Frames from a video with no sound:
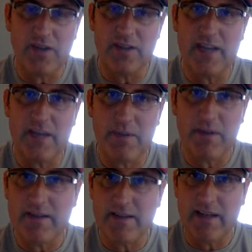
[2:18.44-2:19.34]
that take
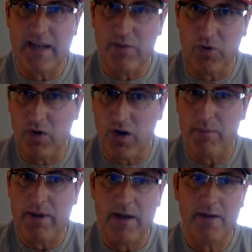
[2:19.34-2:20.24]
place in a chemical
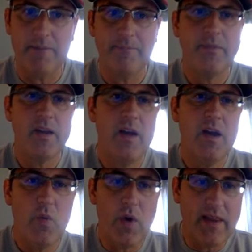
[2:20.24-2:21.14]
compound.
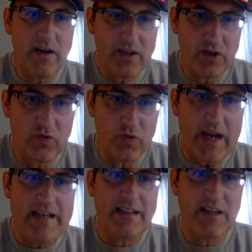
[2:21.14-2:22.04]
When there's a
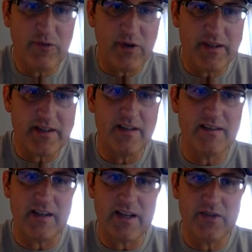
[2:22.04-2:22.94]
great difference in
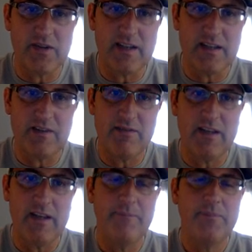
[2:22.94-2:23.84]
this
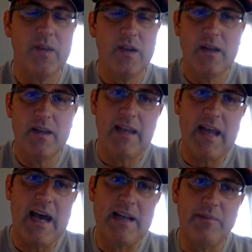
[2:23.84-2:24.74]
electronegativity, the
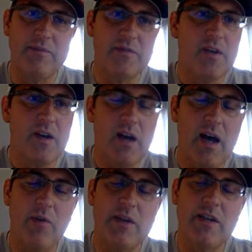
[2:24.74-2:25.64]
atoms,
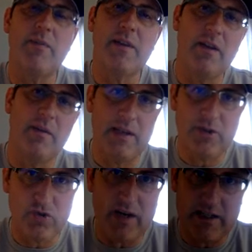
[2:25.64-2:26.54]
we talk about them being
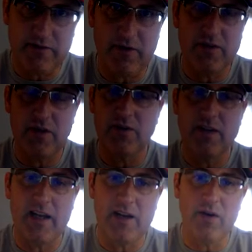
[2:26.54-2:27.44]
transferred. So it's
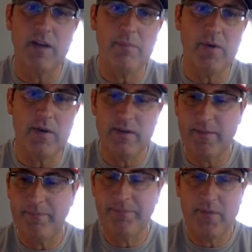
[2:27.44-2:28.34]
an ionic bond.
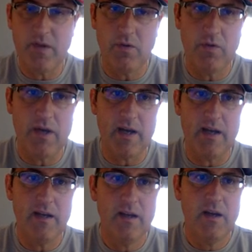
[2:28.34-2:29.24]

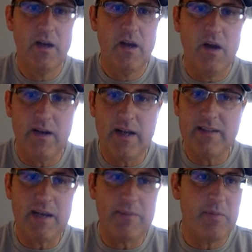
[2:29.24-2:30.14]
Okay. Our
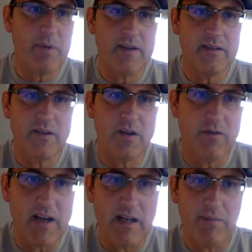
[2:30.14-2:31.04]
next type of bond is a
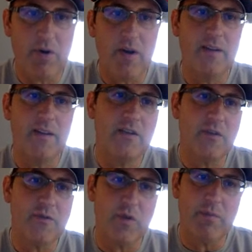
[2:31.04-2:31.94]
covalent bond, and these are
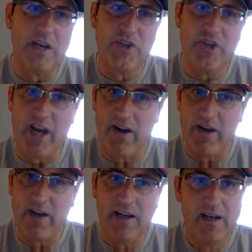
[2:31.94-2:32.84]
formed by sharing